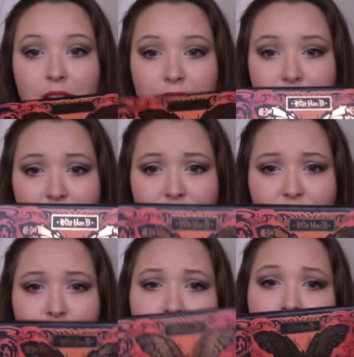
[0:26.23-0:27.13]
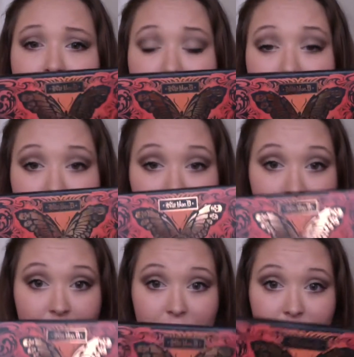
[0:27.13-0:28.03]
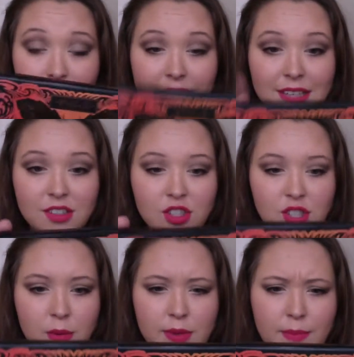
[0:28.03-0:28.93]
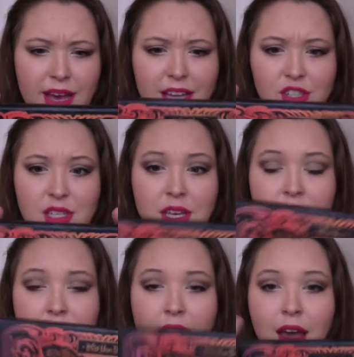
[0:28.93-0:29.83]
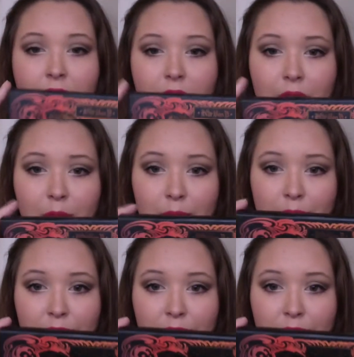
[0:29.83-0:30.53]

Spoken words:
is so pretty. So I guess I'll just start with the packaging. It